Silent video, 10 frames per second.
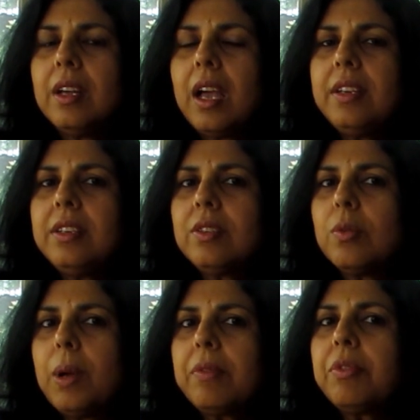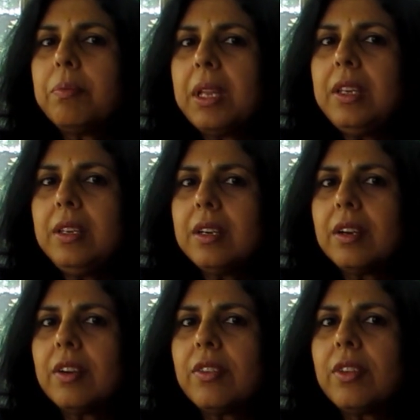I didn't go back for many
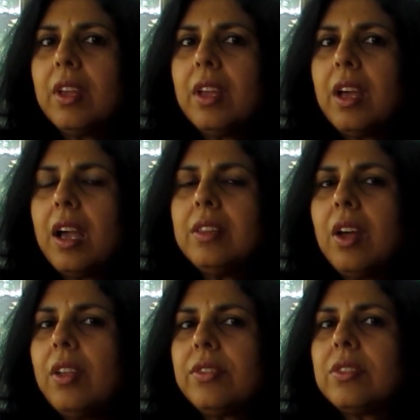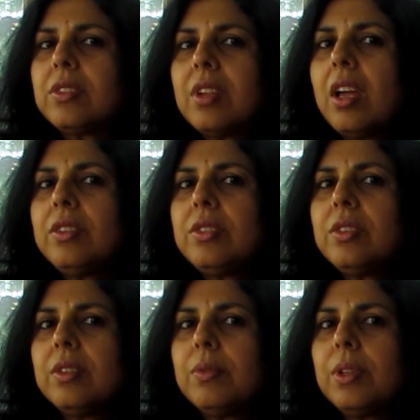years. I lost touch
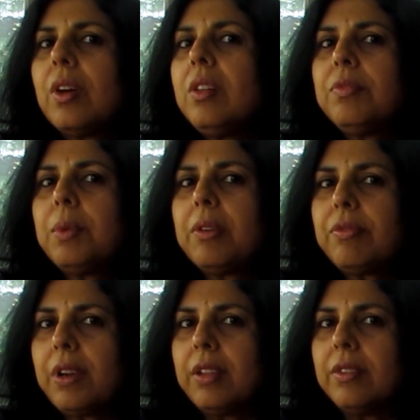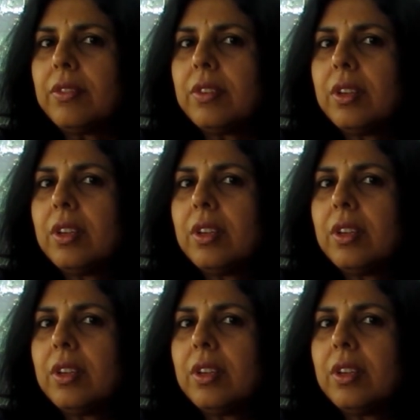with all of my friends.